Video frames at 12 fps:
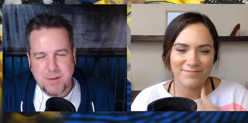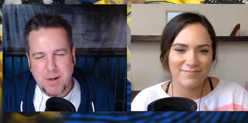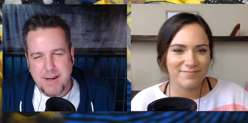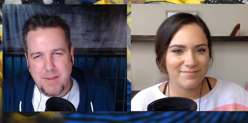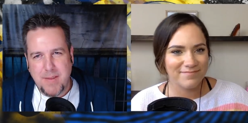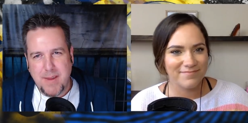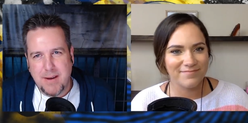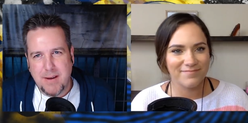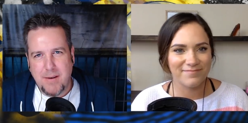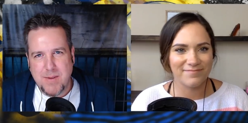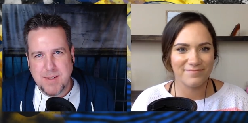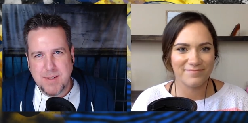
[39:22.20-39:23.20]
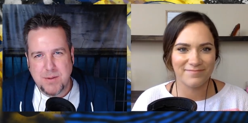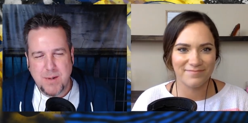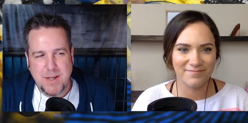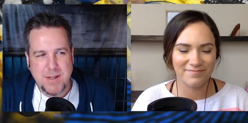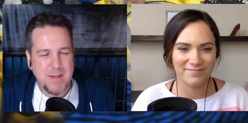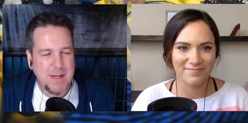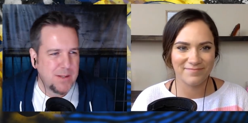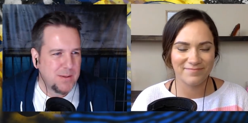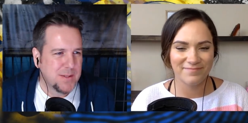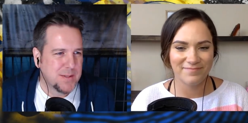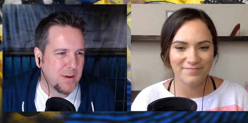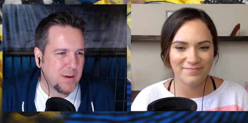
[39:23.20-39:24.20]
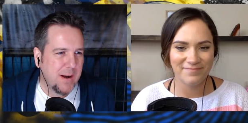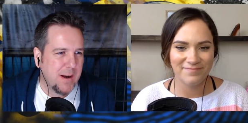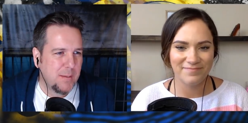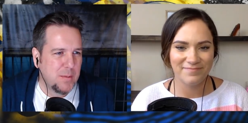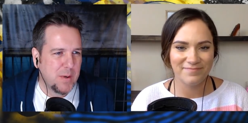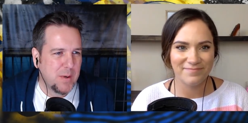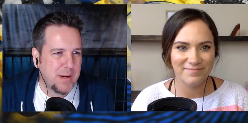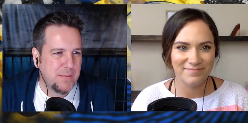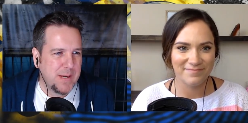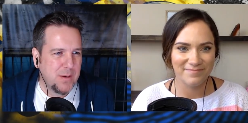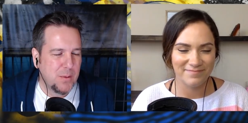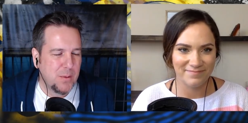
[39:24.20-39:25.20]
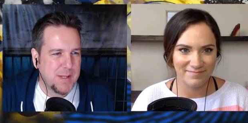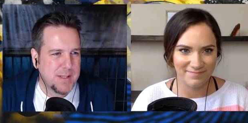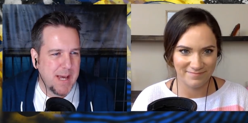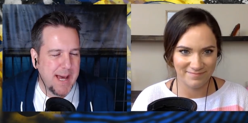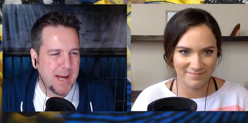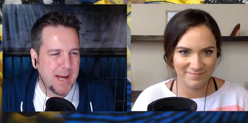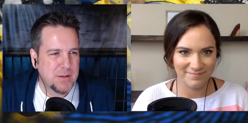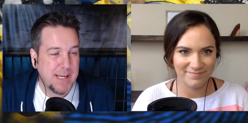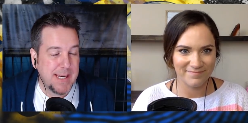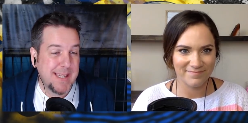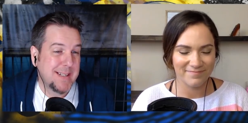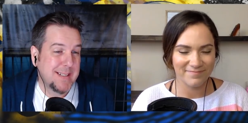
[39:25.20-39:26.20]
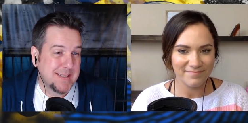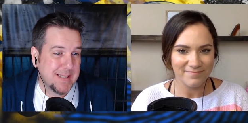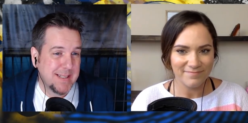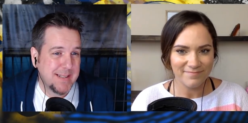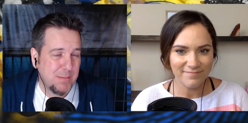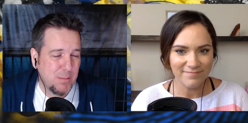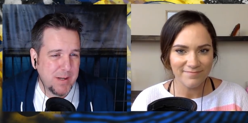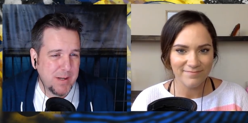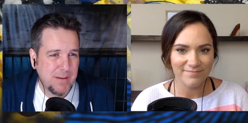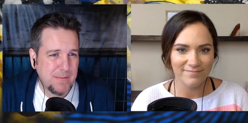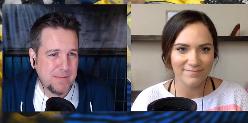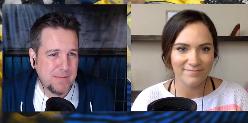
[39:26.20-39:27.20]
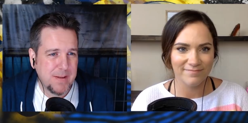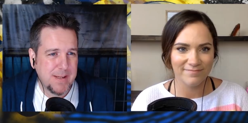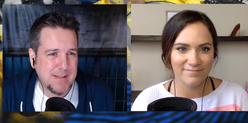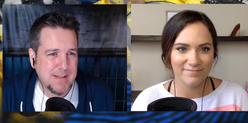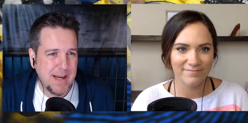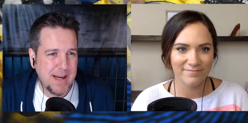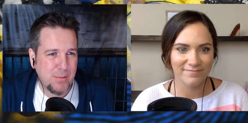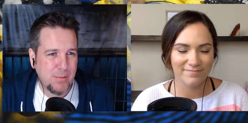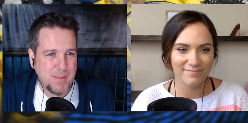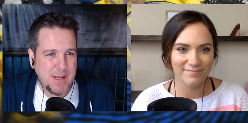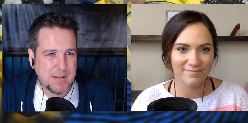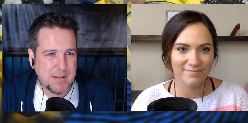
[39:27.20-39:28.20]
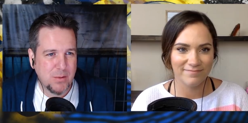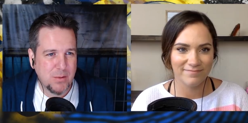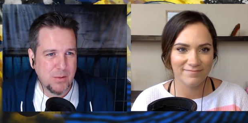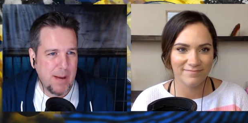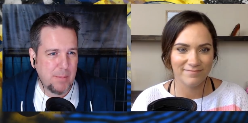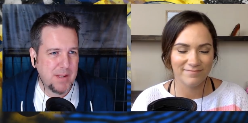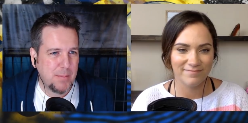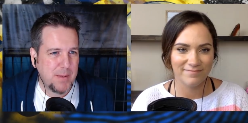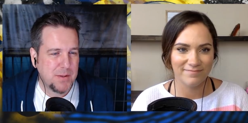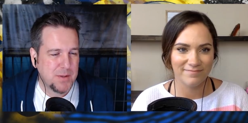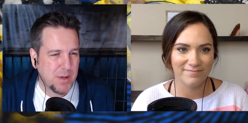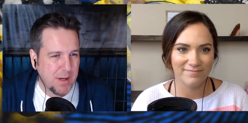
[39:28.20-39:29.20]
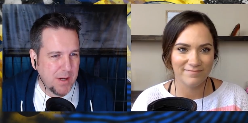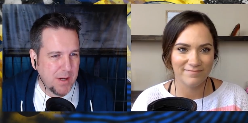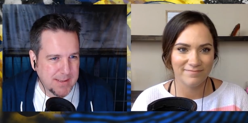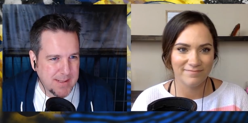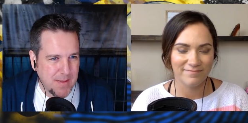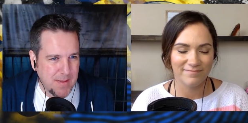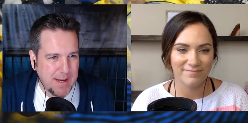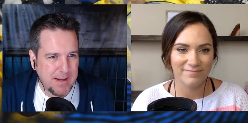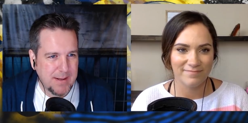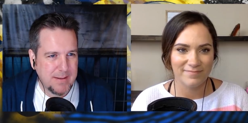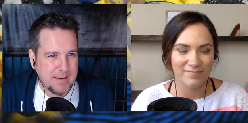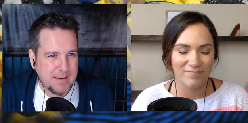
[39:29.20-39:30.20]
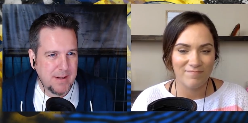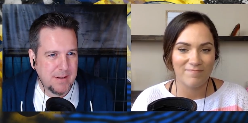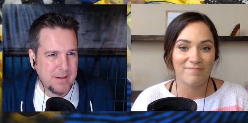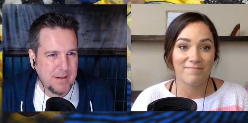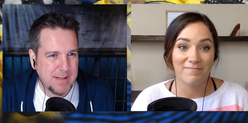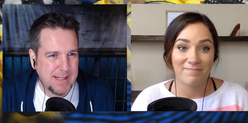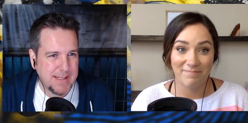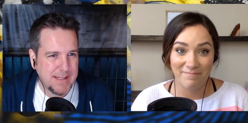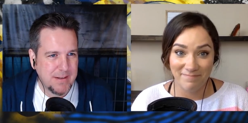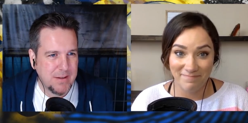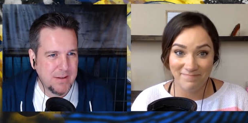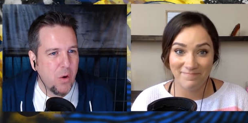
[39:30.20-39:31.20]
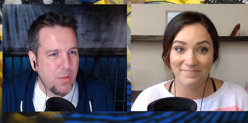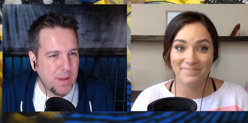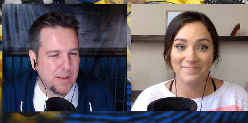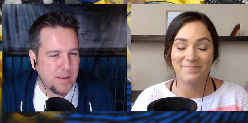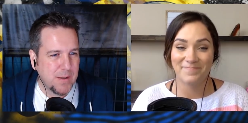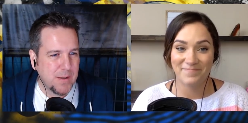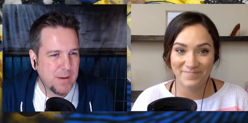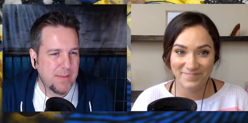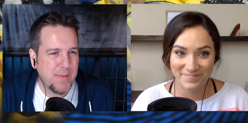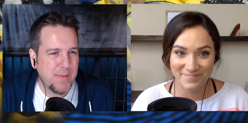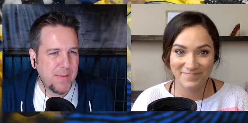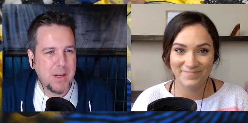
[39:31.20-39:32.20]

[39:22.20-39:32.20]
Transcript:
Speaker 1: trying to think of the situation that you described. What if he was actually innocent, and what if his life was being so wrapped up in drugs that you know he didn't know the difference? That that